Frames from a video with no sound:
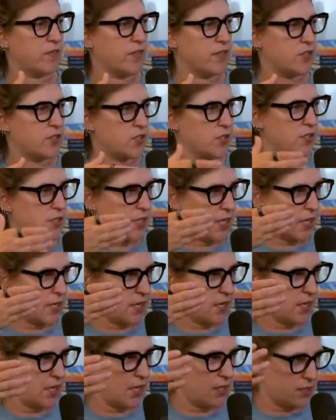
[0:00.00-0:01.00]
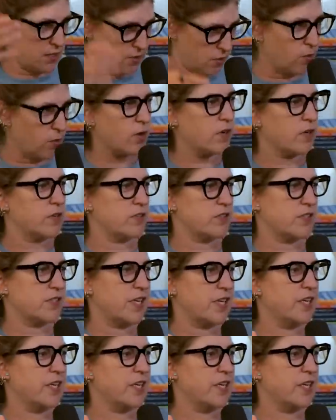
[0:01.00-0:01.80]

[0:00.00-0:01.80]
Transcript: that's just like it's yours.